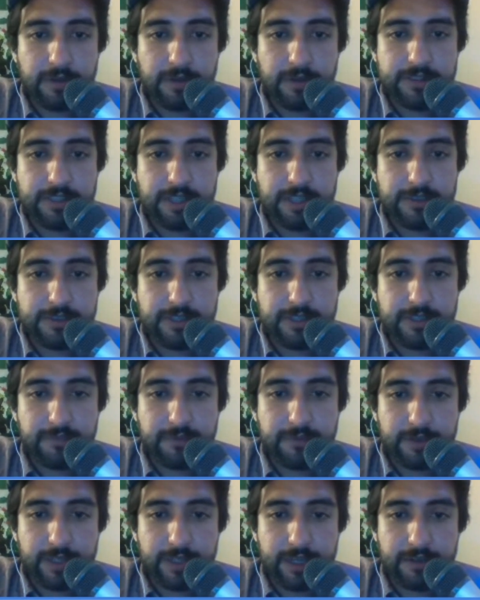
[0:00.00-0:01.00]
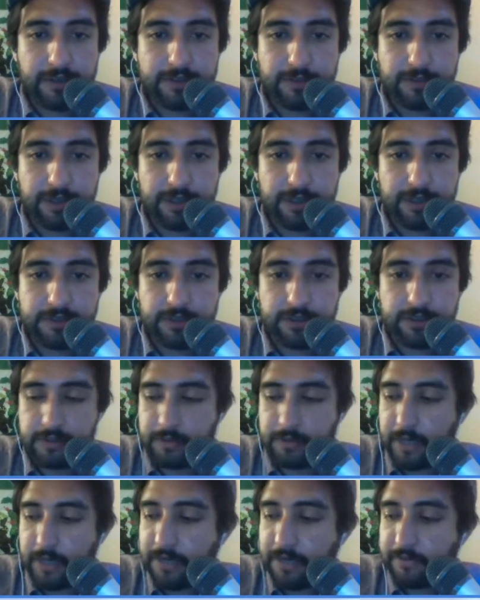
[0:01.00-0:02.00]
trying to figure that out as well. So
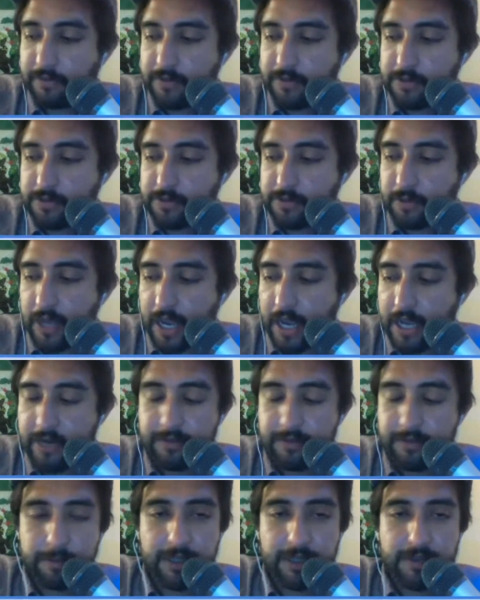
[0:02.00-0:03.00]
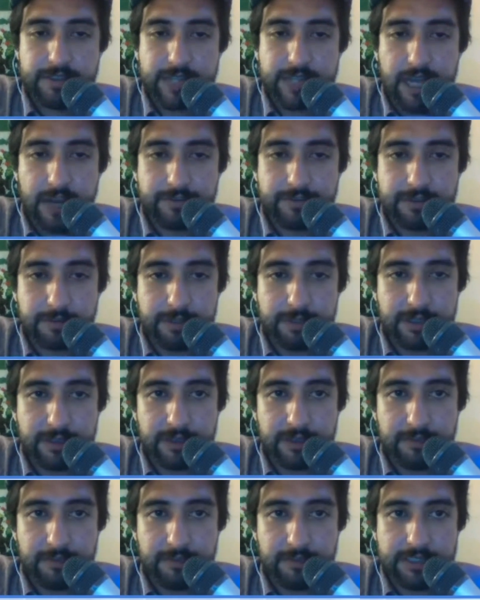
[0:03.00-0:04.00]
eight of the players have to be
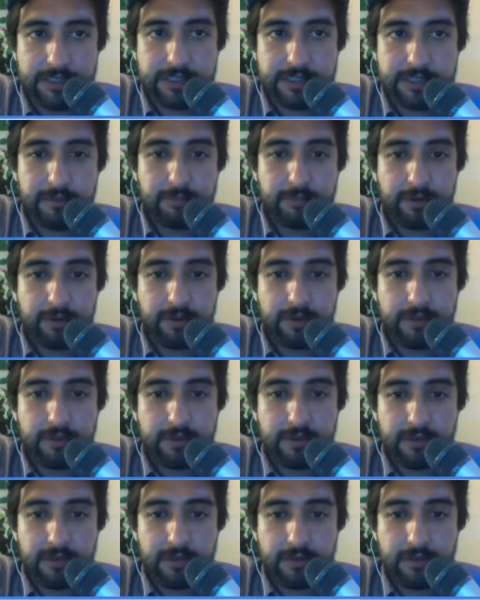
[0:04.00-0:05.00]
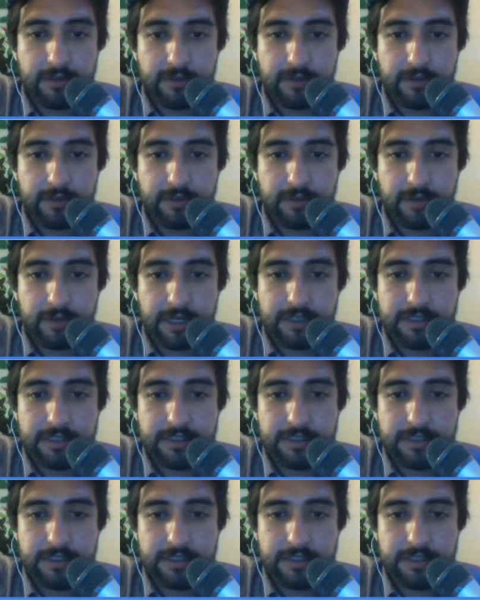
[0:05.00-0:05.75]
Mexican born, correct?